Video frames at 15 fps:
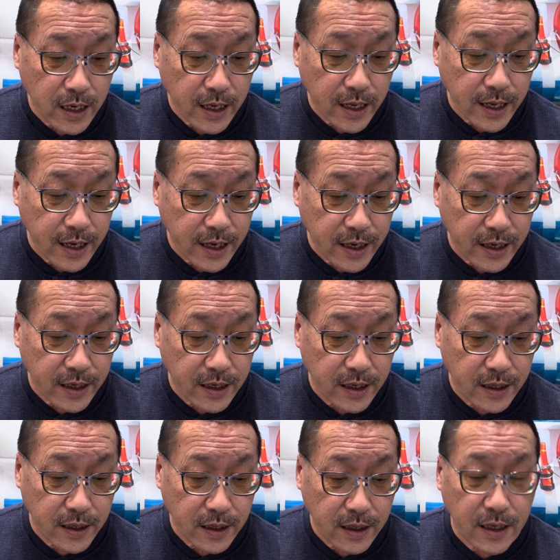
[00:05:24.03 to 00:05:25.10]
and
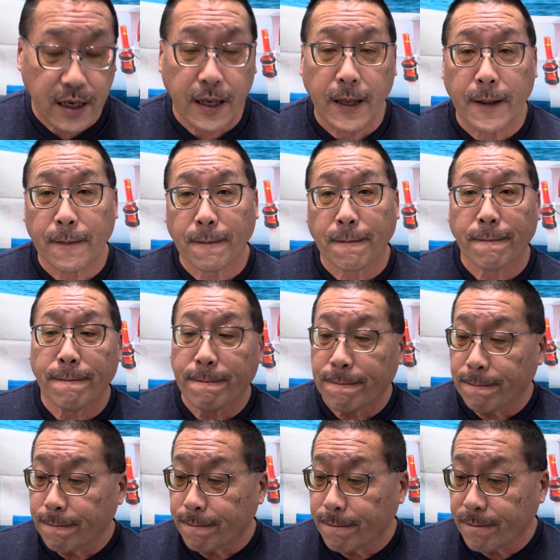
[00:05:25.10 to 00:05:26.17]
I'll
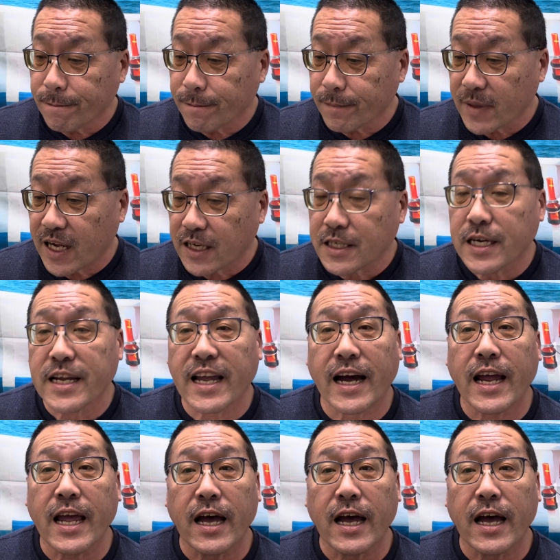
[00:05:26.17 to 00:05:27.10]
tell you,